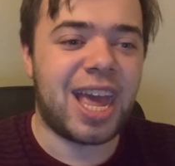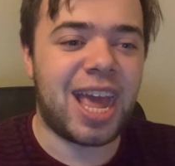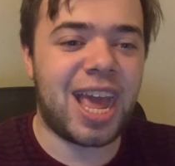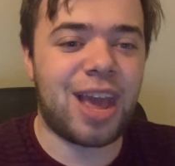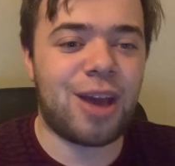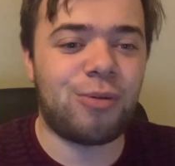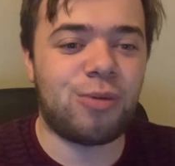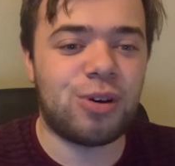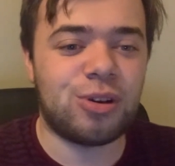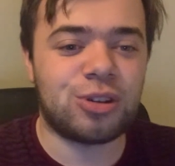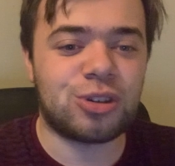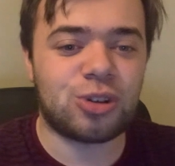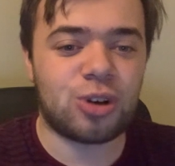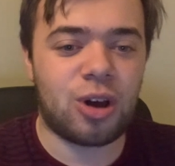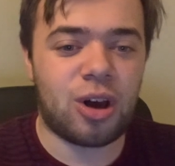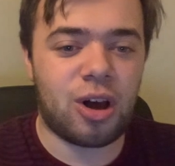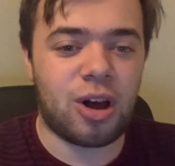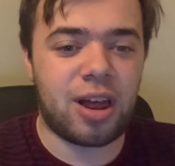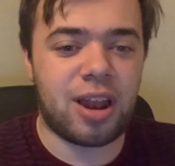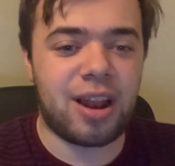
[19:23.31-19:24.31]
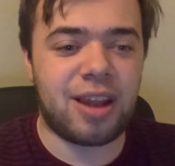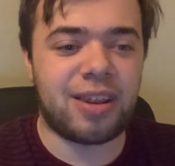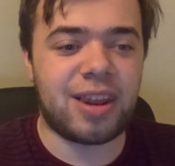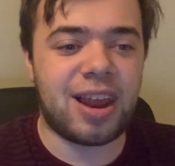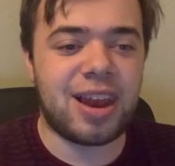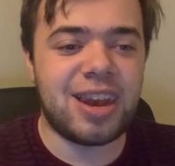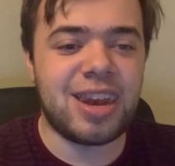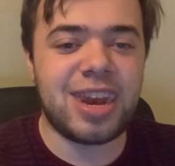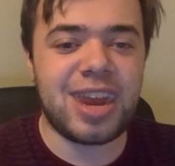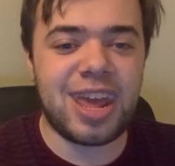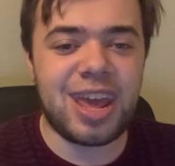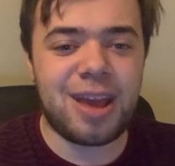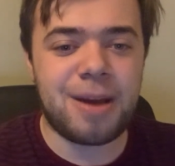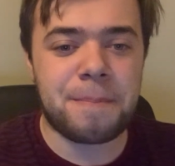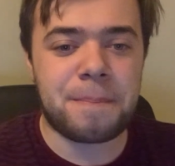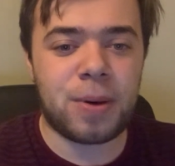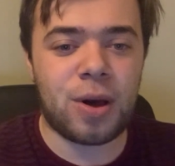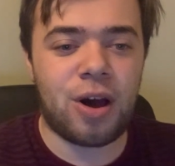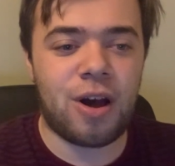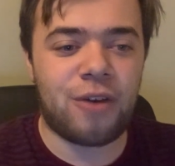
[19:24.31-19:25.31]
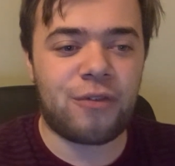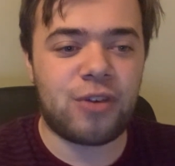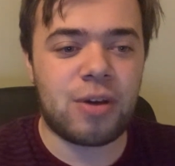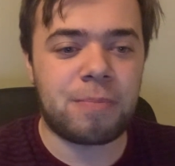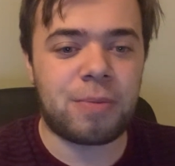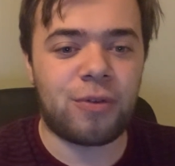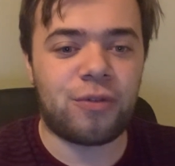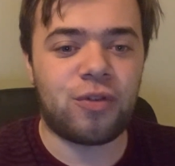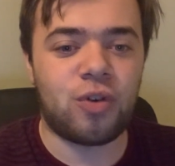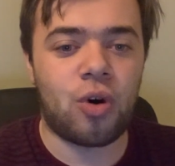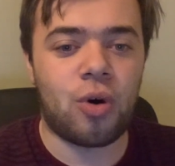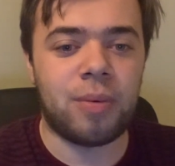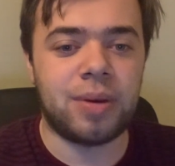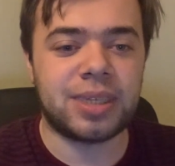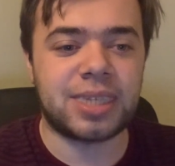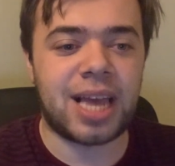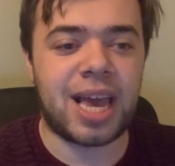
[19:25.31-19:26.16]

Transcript: It was the near perfect performance.